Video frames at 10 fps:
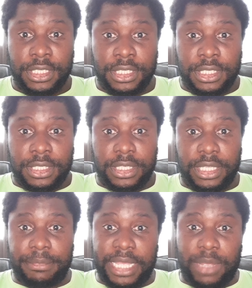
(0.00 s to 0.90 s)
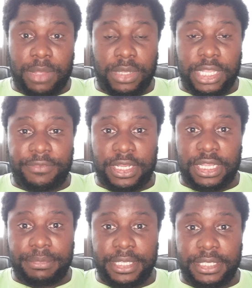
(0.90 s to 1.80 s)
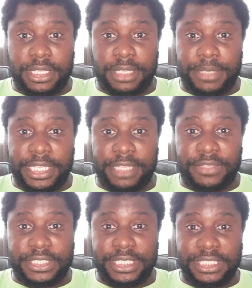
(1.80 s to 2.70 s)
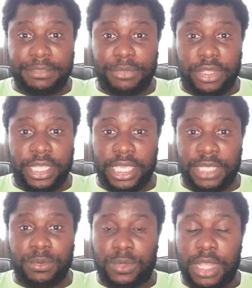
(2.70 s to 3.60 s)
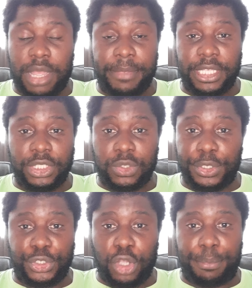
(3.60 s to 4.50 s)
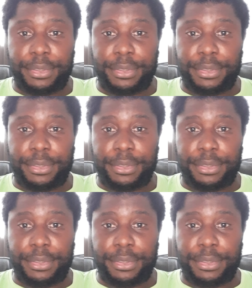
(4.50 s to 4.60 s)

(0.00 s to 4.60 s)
he may well leave the club at the end of the season, but he will come in and do a job.